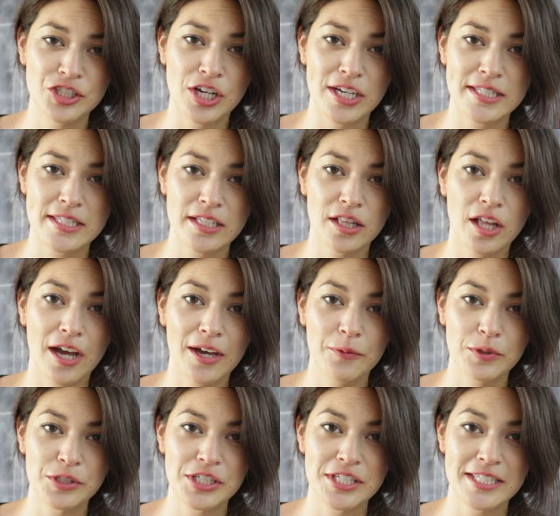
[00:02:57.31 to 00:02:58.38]
adjust a
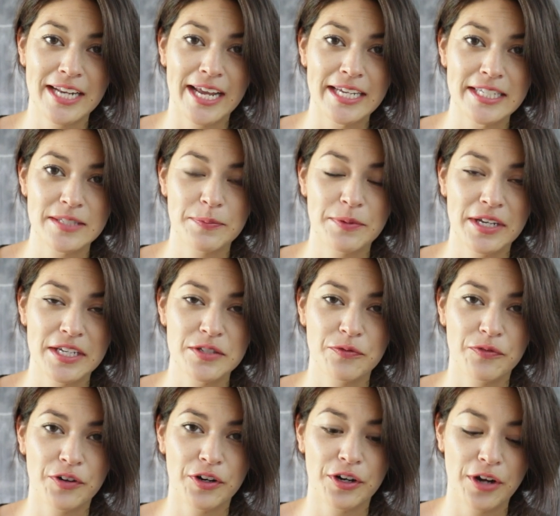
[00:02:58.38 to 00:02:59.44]
lot, which is nice, because
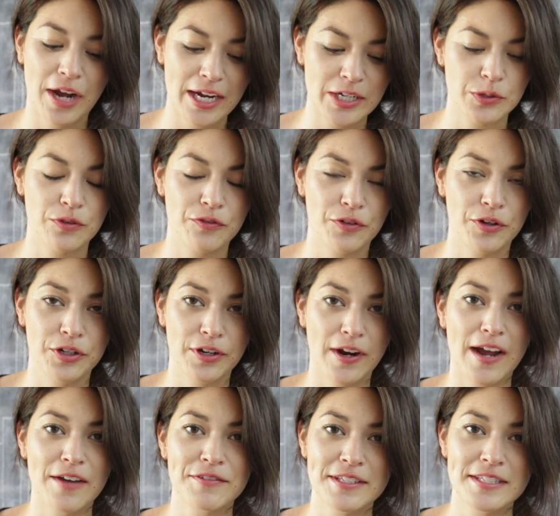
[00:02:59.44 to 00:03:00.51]
for actual
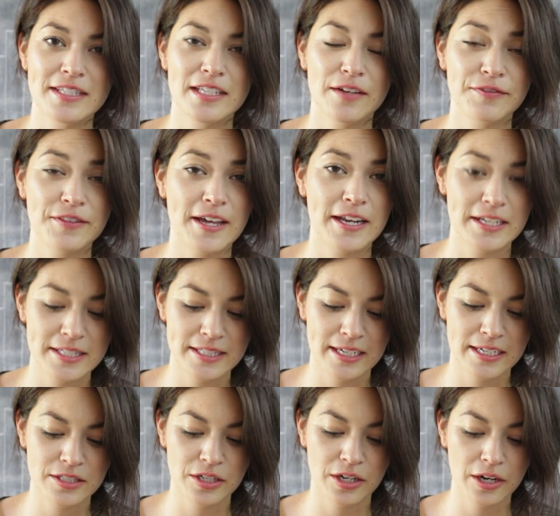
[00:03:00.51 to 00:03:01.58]
photographs and stuff, that is
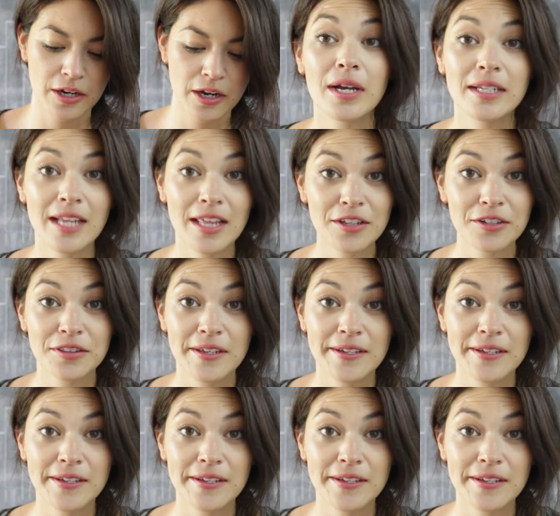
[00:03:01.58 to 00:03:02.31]
nicer. Another